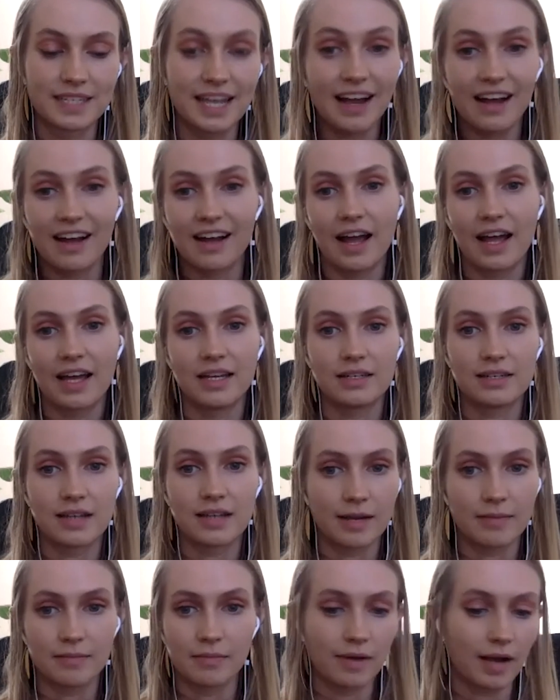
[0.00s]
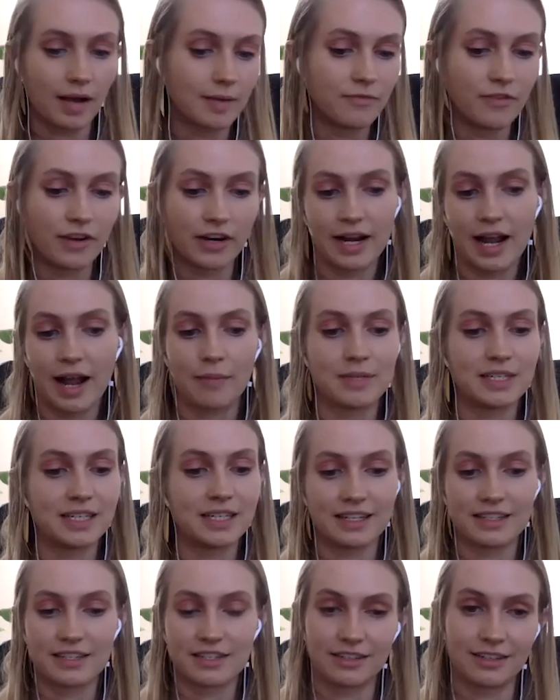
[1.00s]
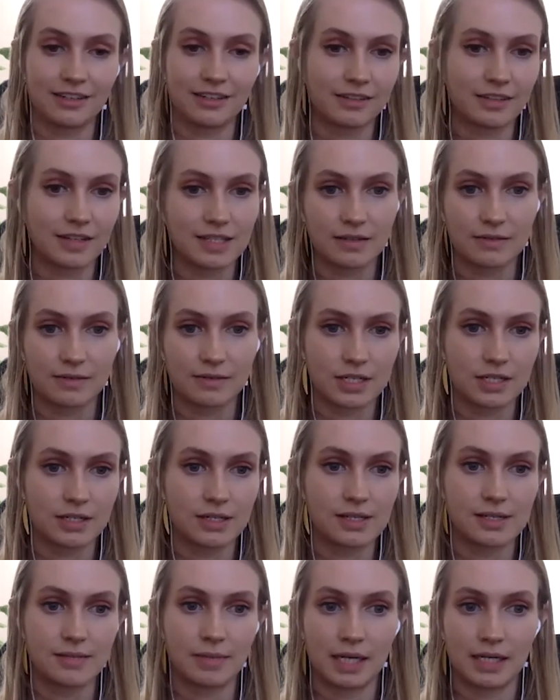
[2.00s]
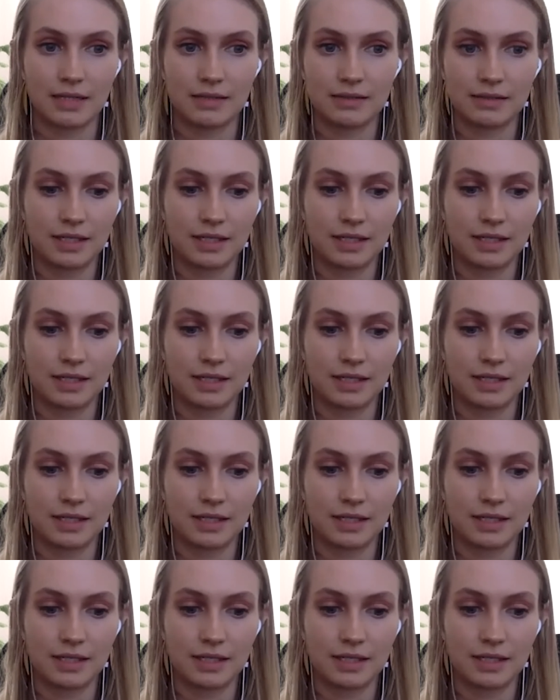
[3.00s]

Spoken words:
And I'm very happy to answer all kinds of questions about,